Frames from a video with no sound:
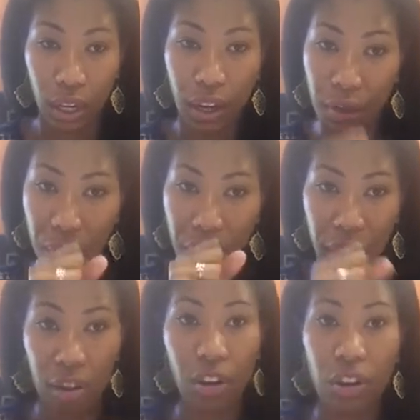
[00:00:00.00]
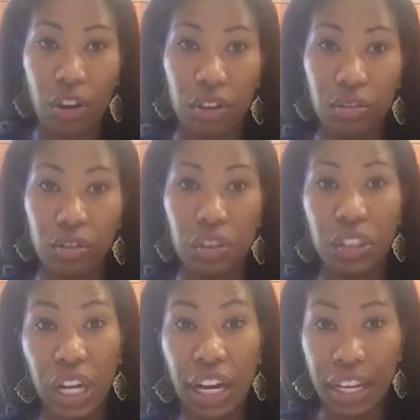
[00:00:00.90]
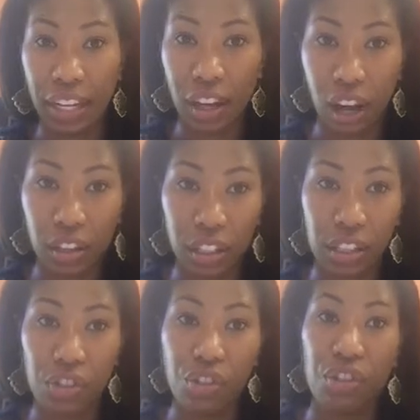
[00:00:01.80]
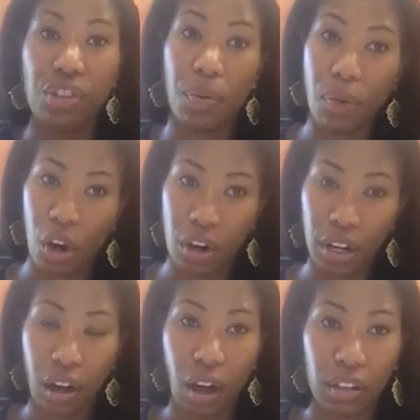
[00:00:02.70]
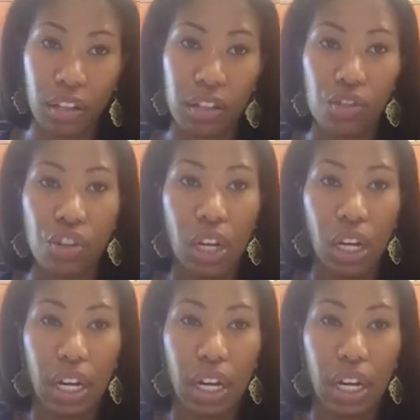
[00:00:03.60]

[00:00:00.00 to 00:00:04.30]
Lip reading: that are not in college, some are in college,